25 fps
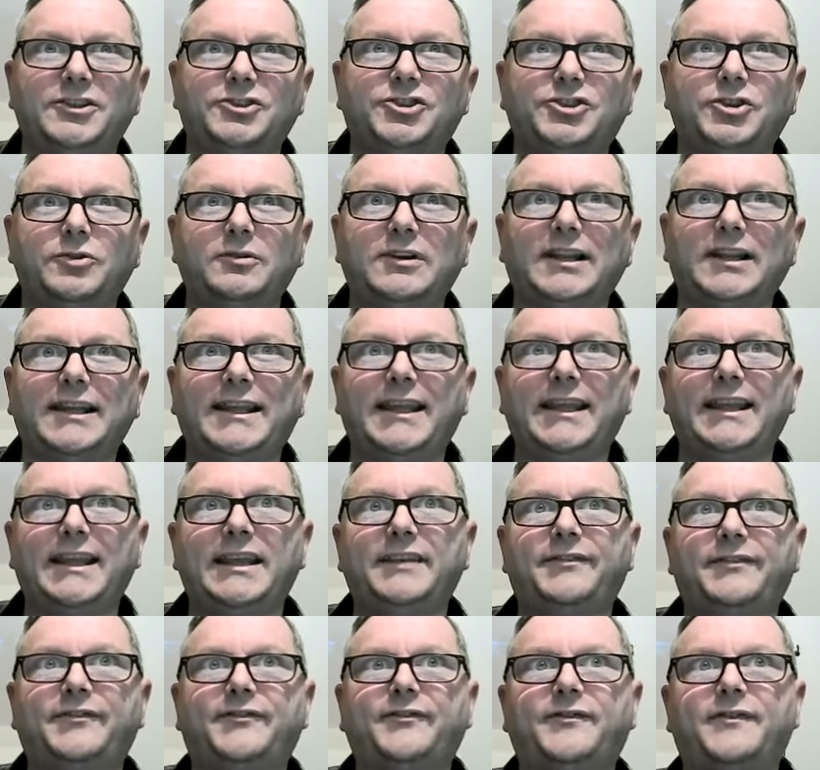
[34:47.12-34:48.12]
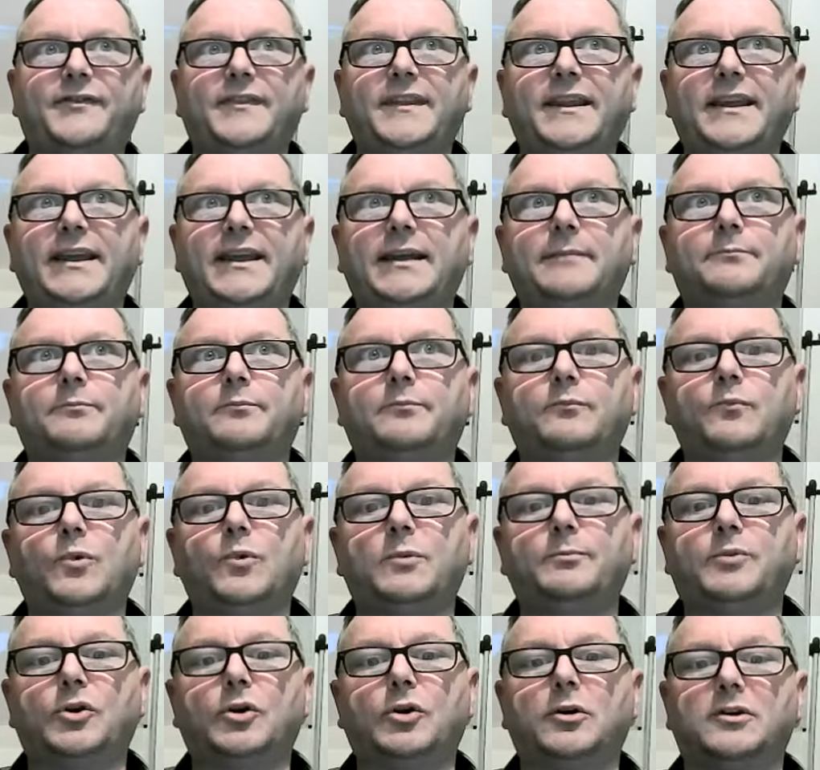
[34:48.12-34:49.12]
surely if they
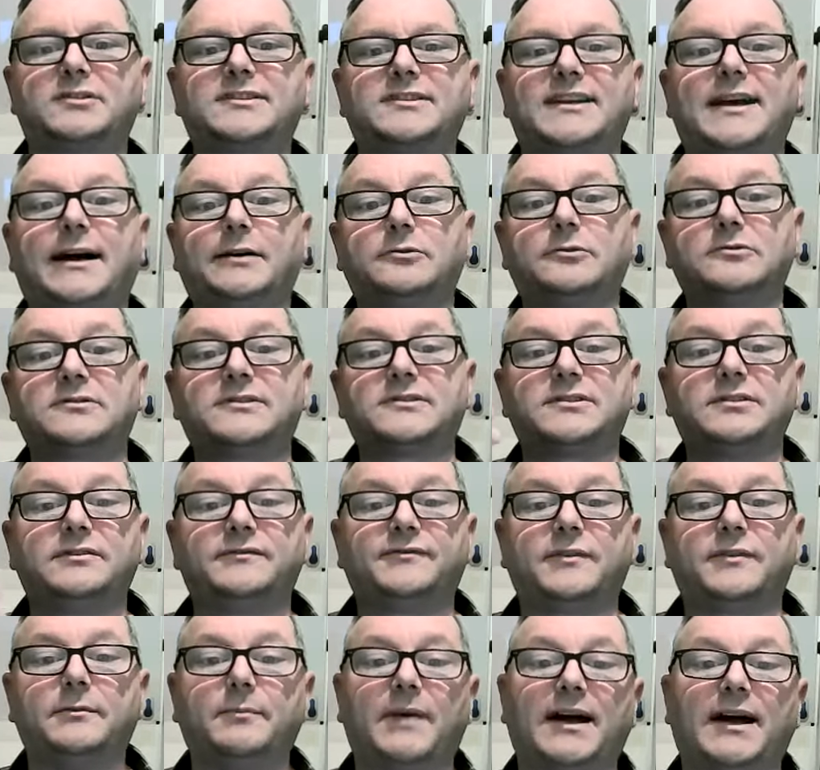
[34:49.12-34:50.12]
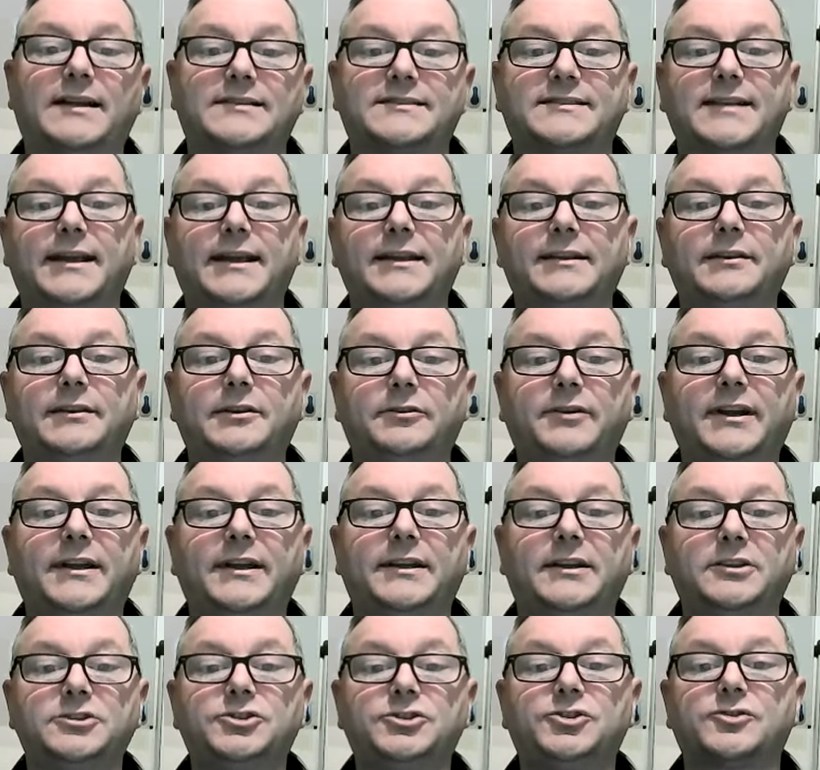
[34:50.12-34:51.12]
were brought out of the mindset they're
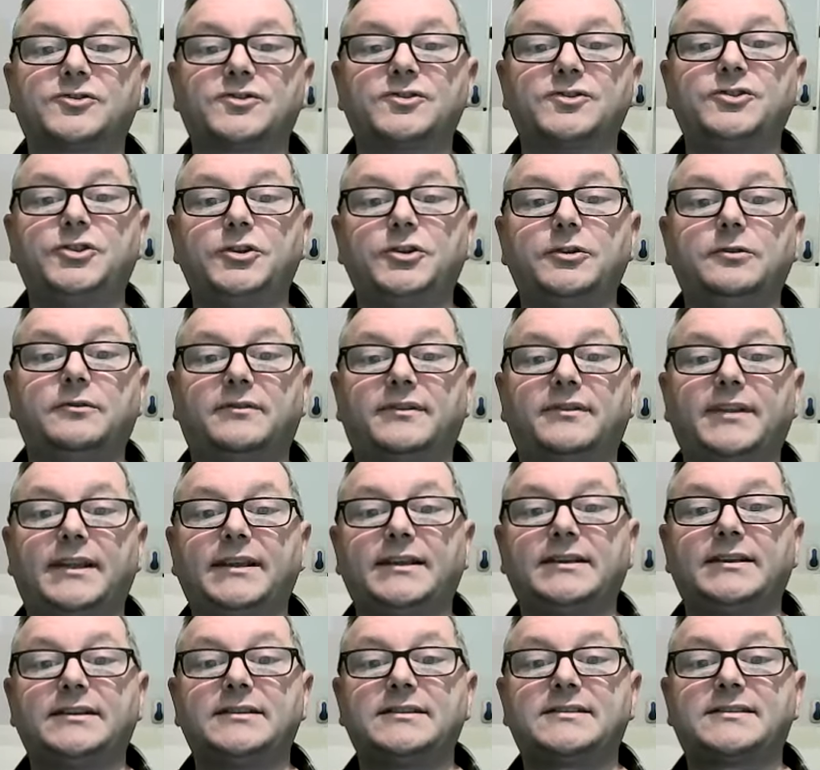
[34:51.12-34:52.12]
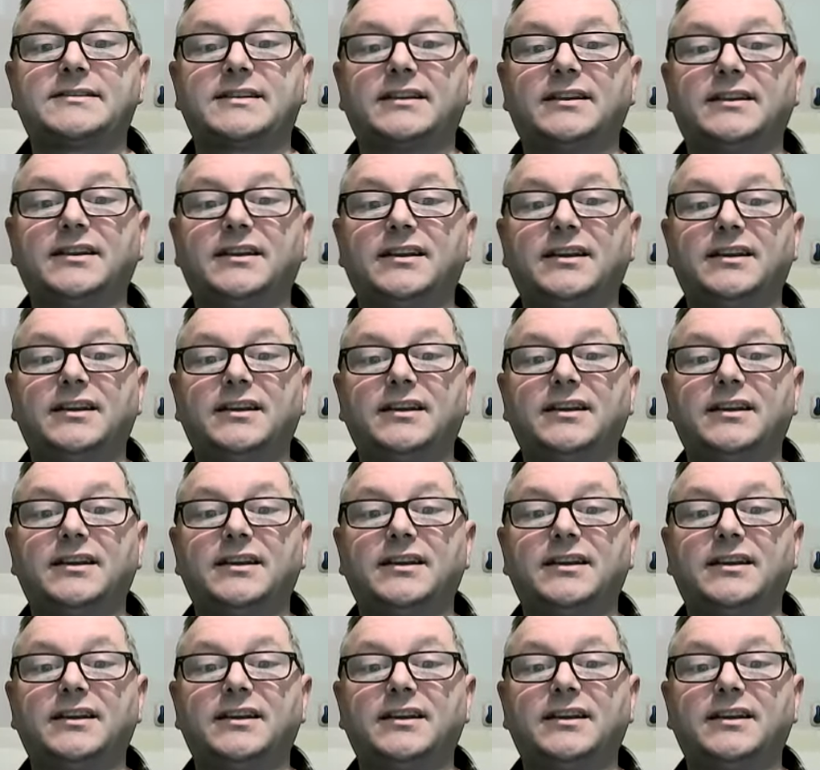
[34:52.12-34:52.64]
in and just do things